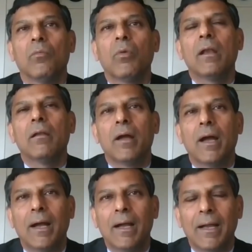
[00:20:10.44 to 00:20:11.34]
Well,
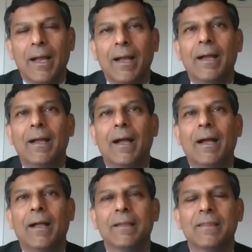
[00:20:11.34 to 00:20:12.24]

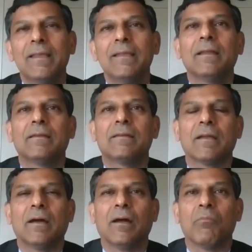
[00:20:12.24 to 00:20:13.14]
I think
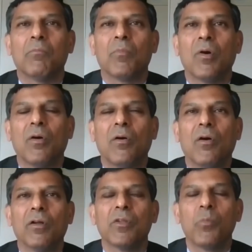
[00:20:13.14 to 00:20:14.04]
that
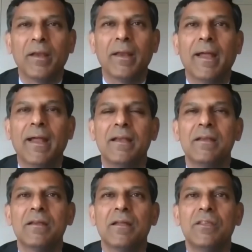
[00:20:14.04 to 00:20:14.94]
on the one
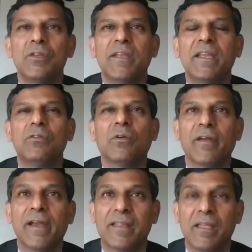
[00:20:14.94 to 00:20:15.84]
hand, you need to
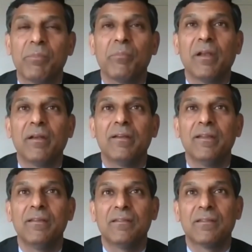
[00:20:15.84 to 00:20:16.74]
create
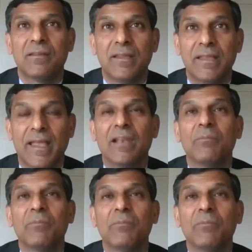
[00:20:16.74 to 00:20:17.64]
capabilities. The
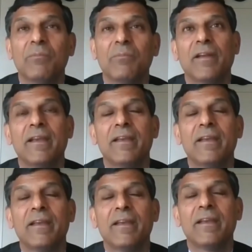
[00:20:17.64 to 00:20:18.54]
elements of creating
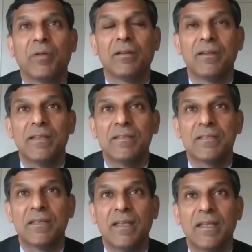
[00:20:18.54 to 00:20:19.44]

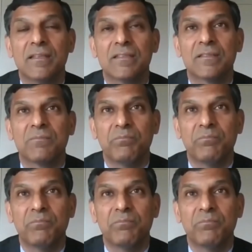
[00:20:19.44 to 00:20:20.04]
capabilities is,